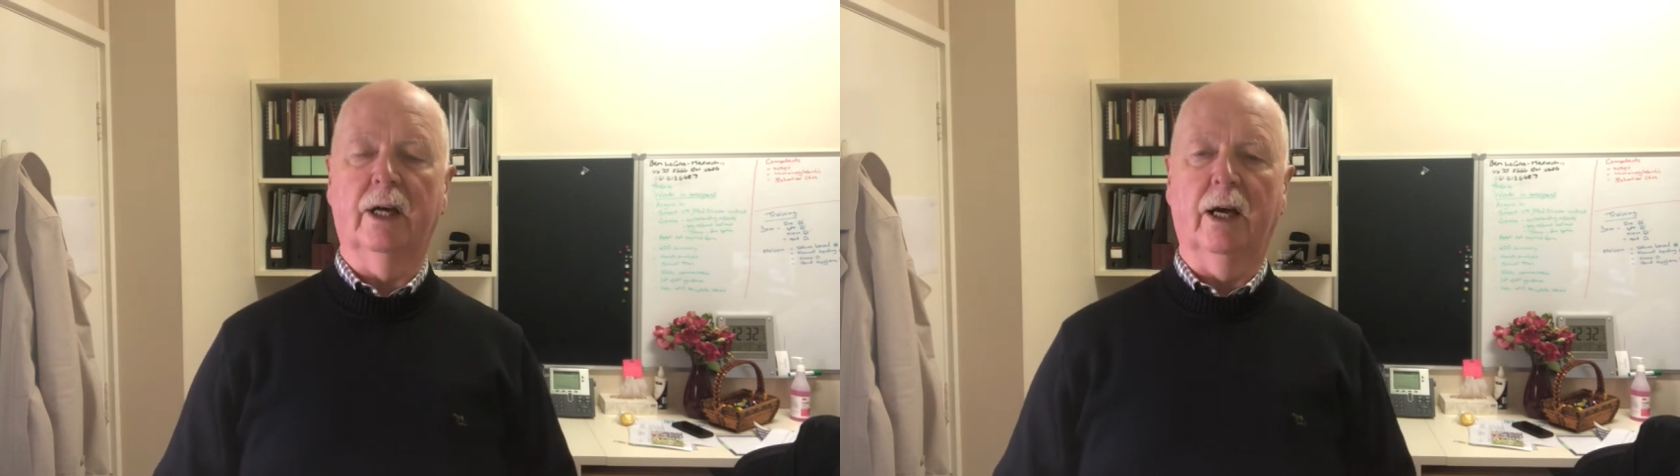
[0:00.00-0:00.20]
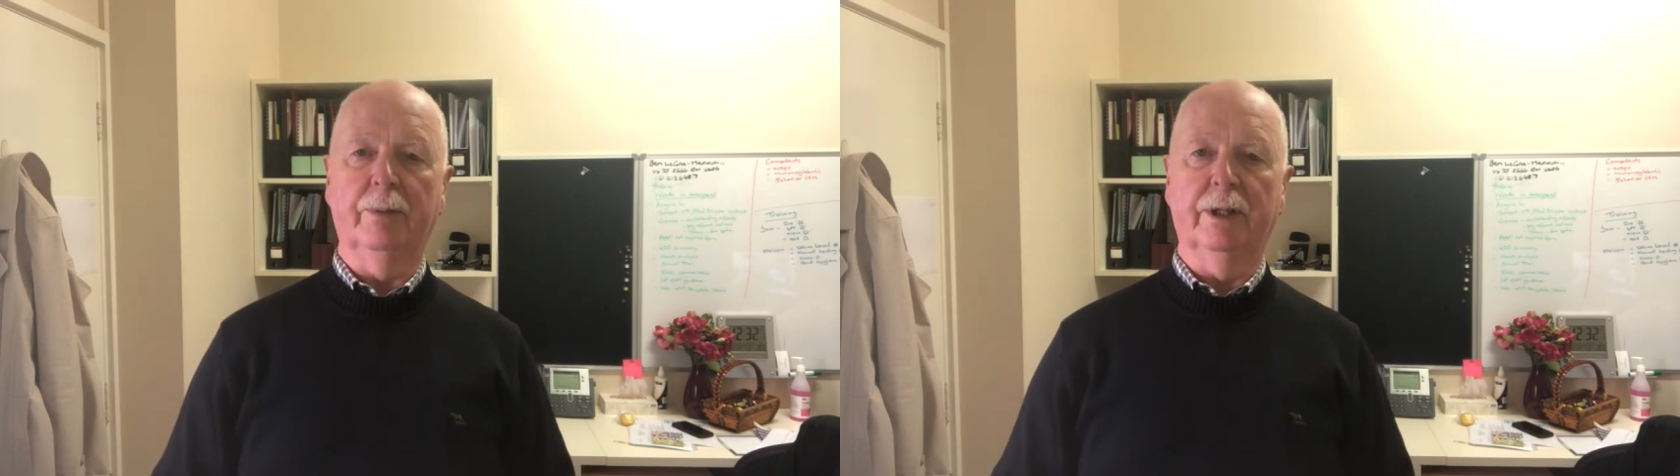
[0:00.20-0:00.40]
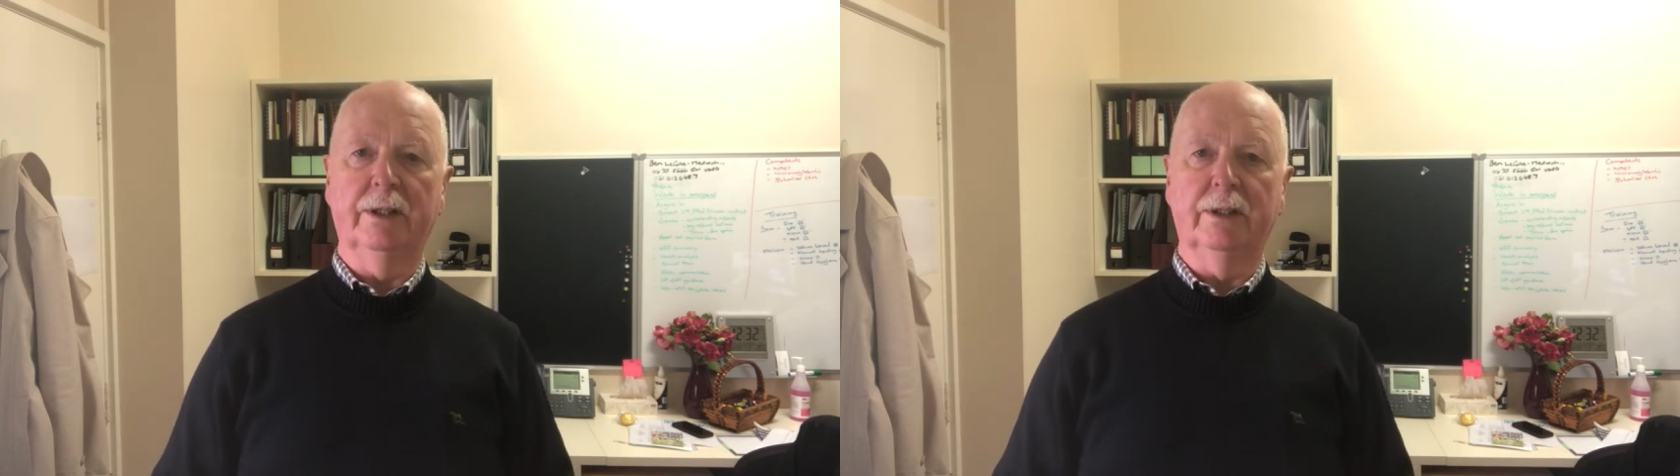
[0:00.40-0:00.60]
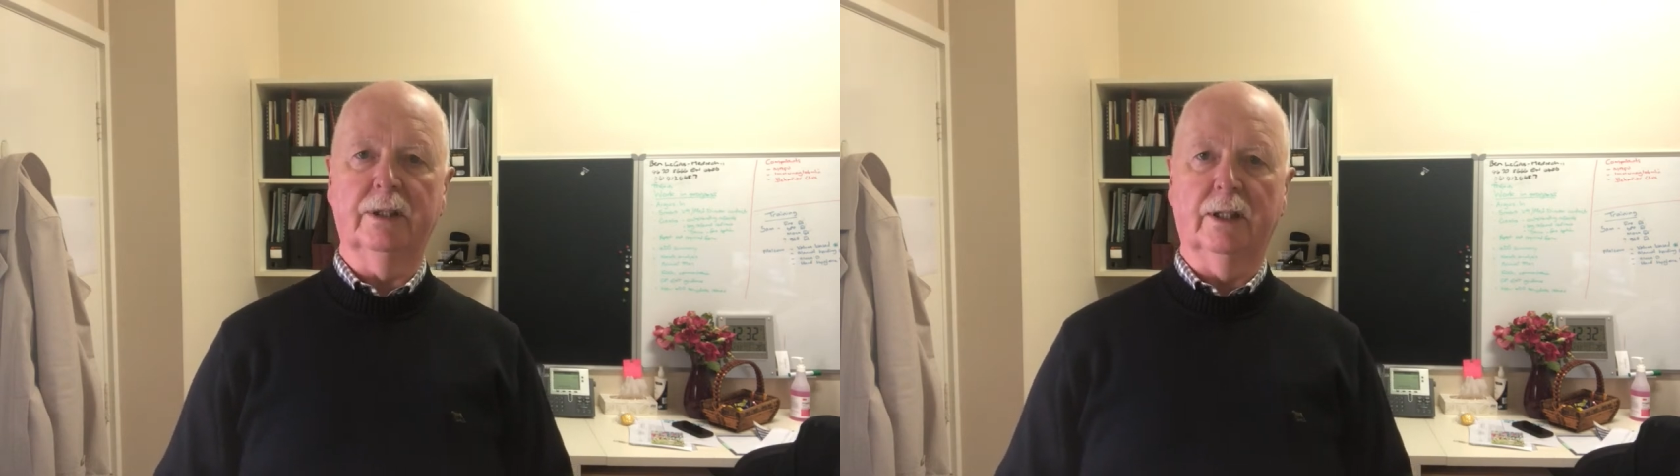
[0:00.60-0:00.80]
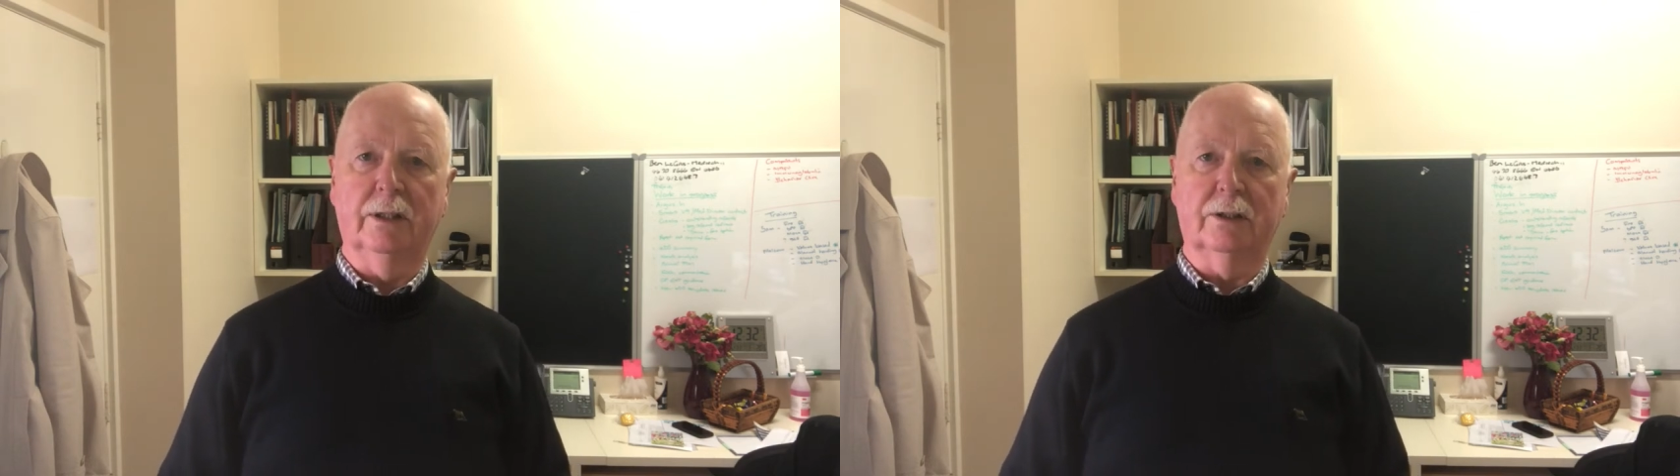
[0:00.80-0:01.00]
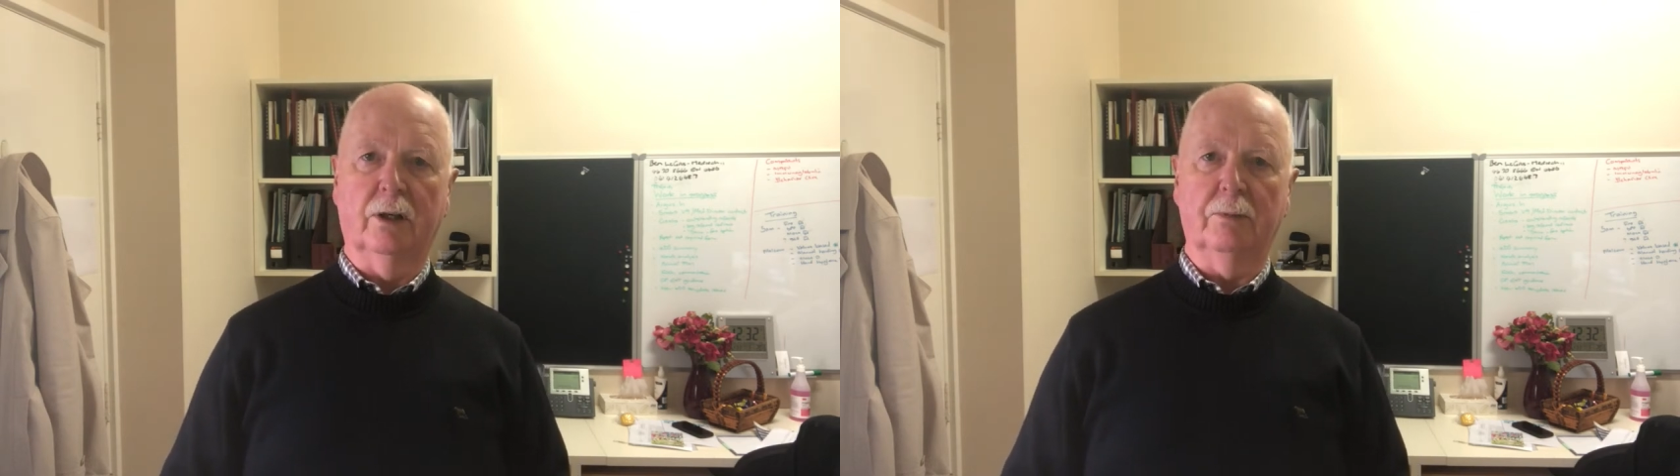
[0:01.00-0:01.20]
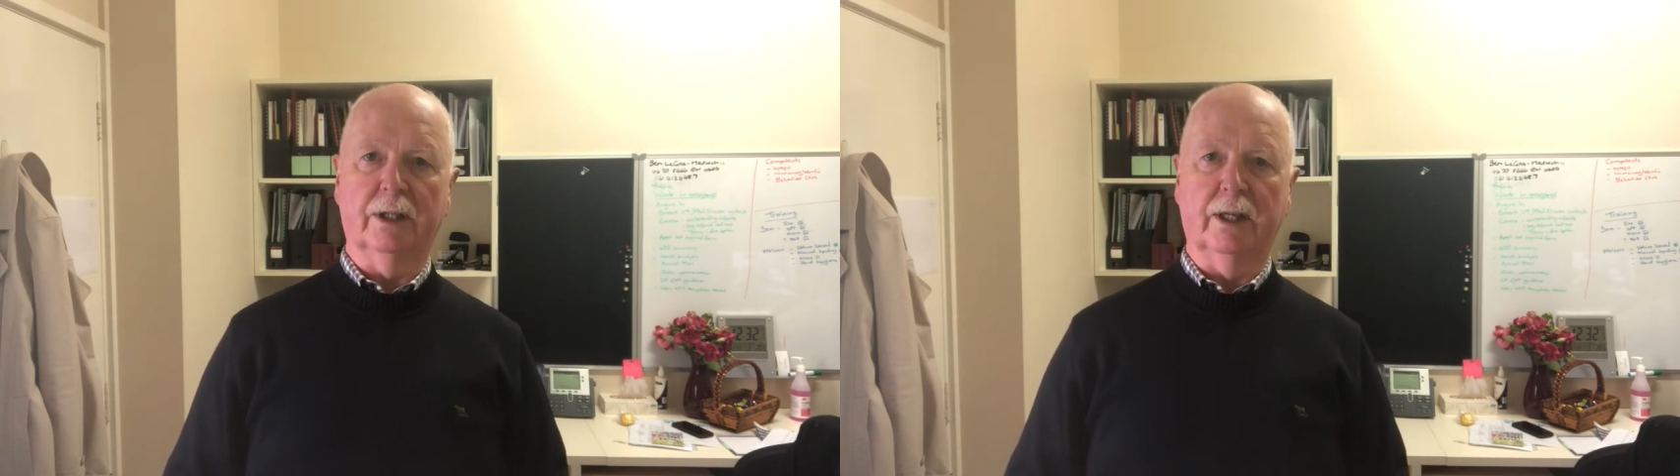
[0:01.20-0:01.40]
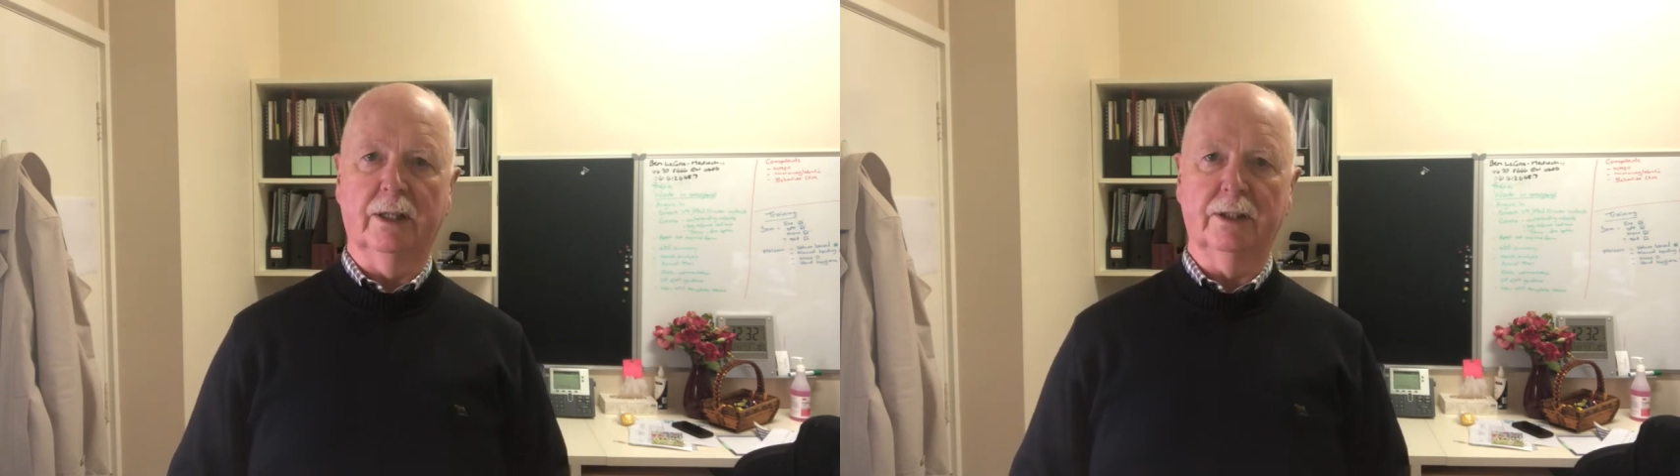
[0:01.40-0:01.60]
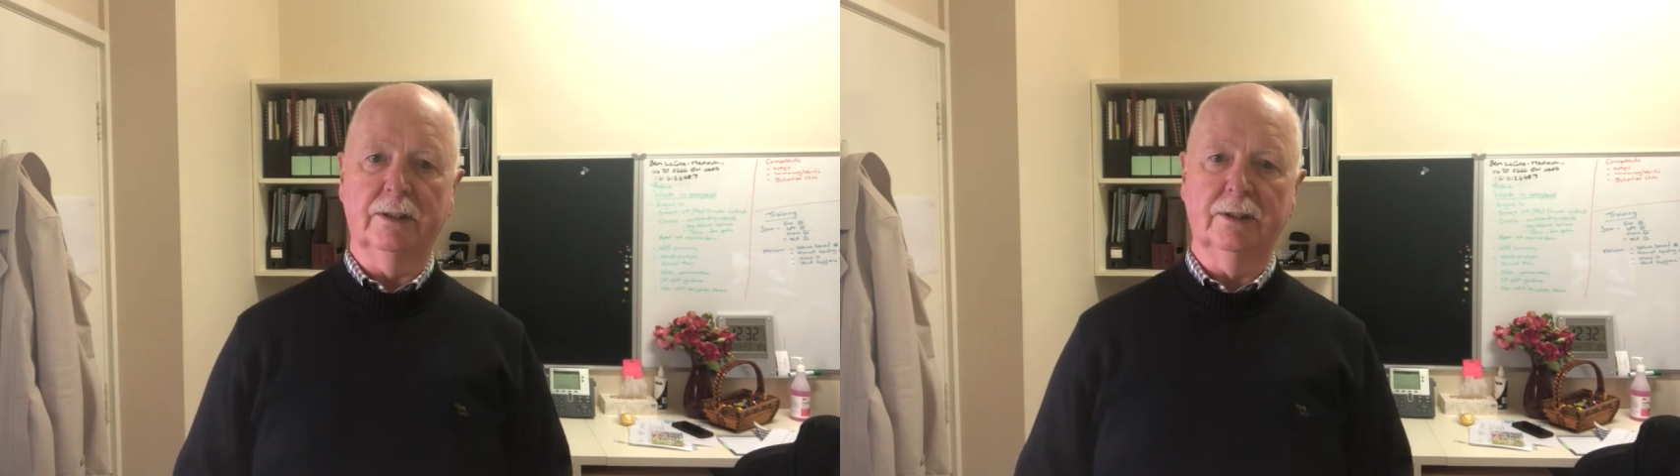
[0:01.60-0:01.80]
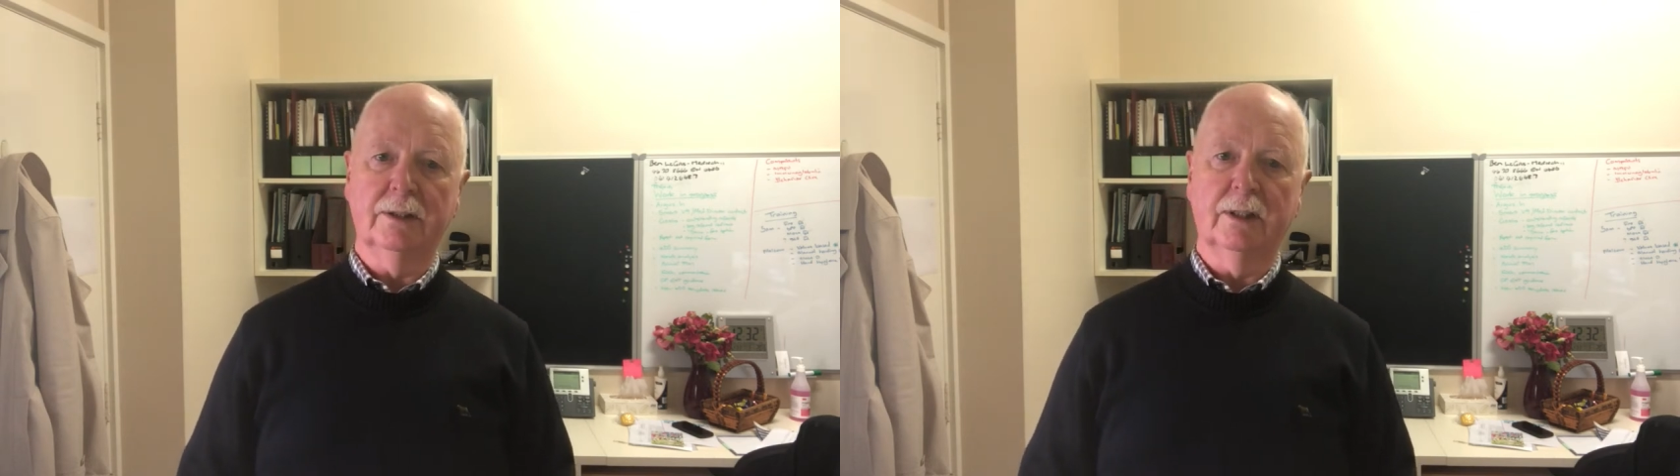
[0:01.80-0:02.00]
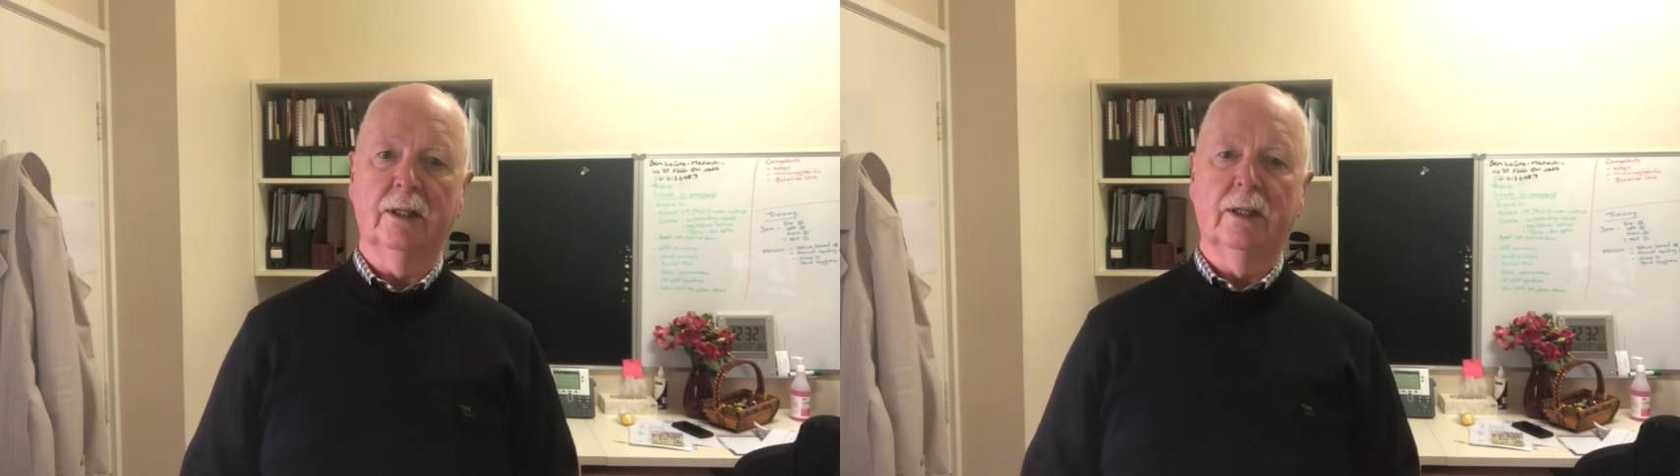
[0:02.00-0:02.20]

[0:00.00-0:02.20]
diabetes and its complications,